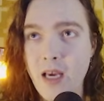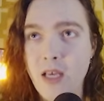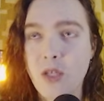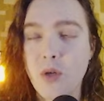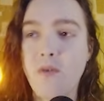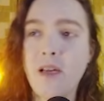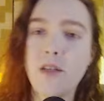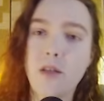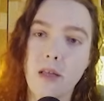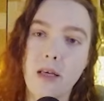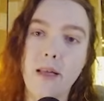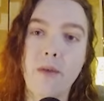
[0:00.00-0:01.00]
So
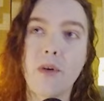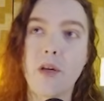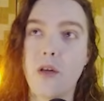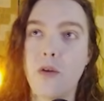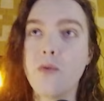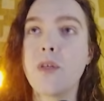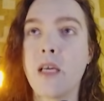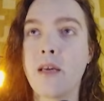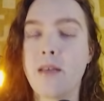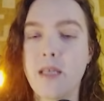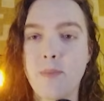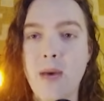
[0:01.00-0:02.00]
eventually, they were using
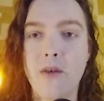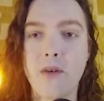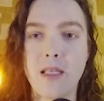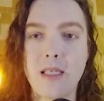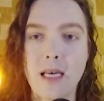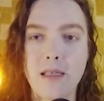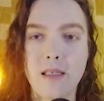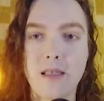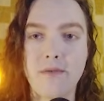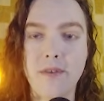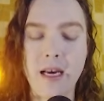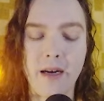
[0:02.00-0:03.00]
this power, this essence
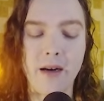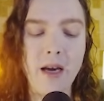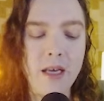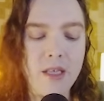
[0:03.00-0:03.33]
of fire.